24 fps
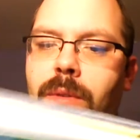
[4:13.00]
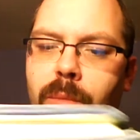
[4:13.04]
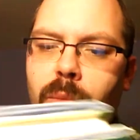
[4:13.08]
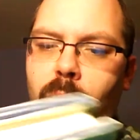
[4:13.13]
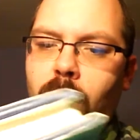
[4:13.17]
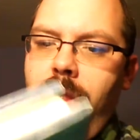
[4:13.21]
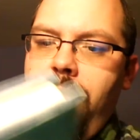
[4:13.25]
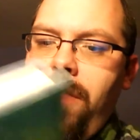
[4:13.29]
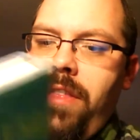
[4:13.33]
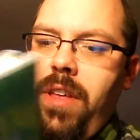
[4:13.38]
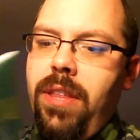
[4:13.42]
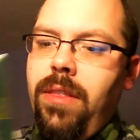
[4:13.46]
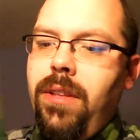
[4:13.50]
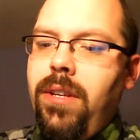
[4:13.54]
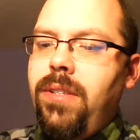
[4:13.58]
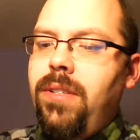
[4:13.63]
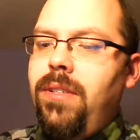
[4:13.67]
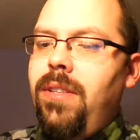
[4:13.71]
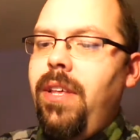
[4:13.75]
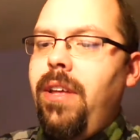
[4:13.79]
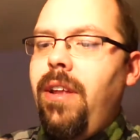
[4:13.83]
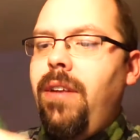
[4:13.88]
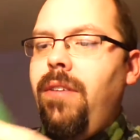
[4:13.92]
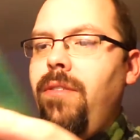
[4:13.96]
one thing that,
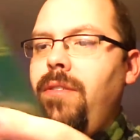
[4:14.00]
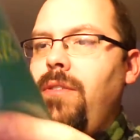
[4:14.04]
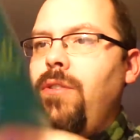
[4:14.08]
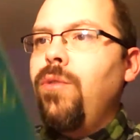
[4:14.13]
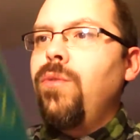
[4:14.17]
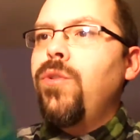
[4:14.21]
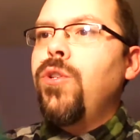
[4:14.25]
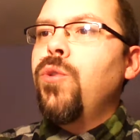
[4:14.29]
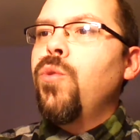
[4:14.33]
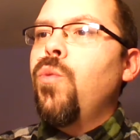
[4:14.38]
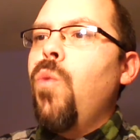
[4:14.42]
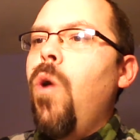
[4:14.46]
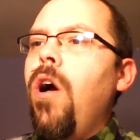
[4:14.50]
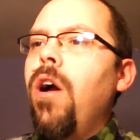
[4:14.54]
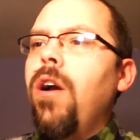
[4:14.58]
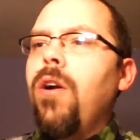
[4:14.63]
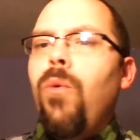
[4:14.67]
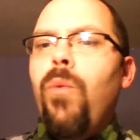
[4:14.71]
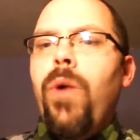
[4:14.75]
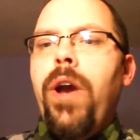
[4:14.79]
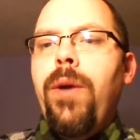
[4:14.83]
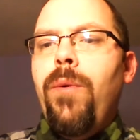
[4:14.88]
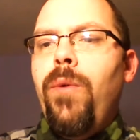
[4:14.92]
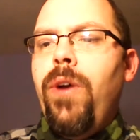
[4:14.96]
that you do walk
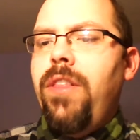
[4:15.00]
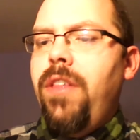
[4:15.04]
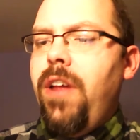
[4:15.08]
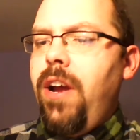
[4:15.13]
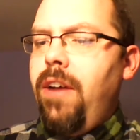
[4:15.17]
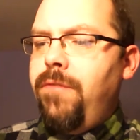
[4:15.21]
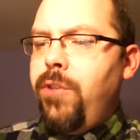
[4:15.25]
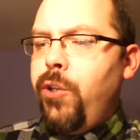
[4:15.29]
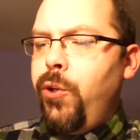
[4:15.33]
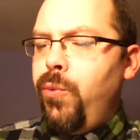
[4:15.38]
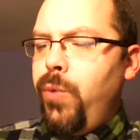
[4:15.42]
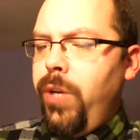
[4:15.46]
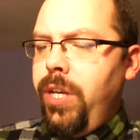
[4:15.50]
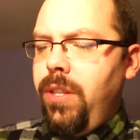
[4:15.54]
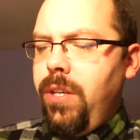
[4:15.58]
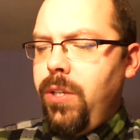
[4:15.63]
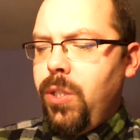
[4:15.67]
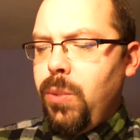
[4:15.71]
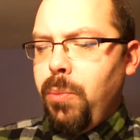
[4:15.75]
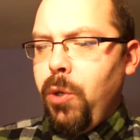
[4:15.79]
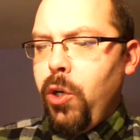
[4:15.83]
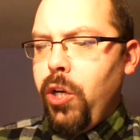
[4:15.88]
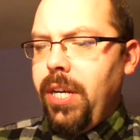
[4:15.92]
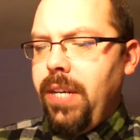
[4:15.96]
away with after you read
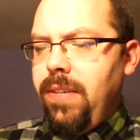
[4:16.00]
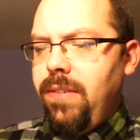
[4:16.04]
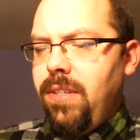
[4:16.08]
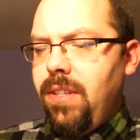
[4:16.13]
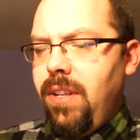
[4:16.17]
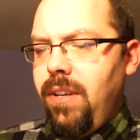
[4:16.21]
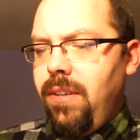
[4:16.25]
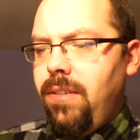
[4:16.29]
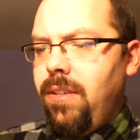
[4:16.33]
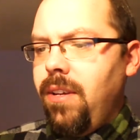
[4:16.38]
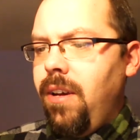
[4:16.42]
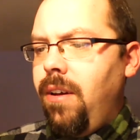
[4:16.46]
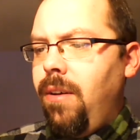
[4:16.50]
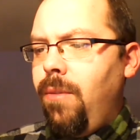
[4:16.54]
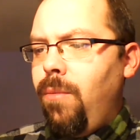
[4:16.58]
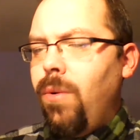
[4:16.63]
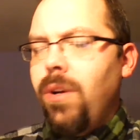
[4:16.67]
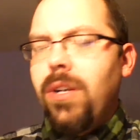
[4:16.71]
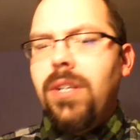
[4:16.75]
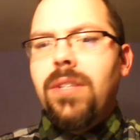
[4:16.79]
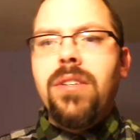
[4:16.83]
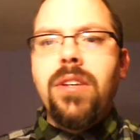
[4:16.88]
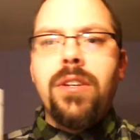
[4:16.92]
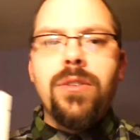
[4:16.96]
this book is that uh,
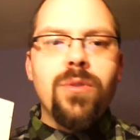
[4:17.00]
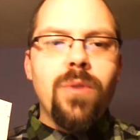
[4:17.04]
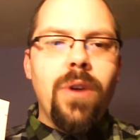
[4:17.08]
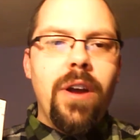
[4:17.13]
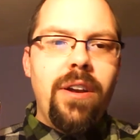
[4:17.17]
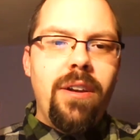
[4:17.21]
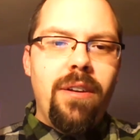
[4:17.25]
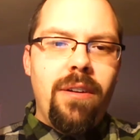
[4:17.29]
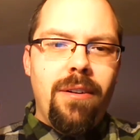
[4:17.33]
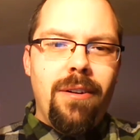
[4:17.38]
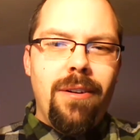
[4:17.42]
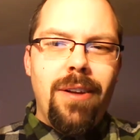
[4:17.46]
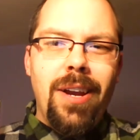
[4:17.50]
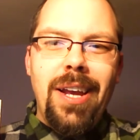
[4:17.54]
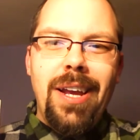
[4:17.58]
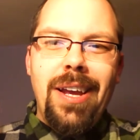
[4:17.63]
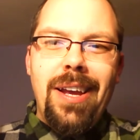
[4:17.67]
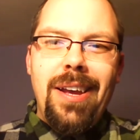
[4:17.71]
what it says right here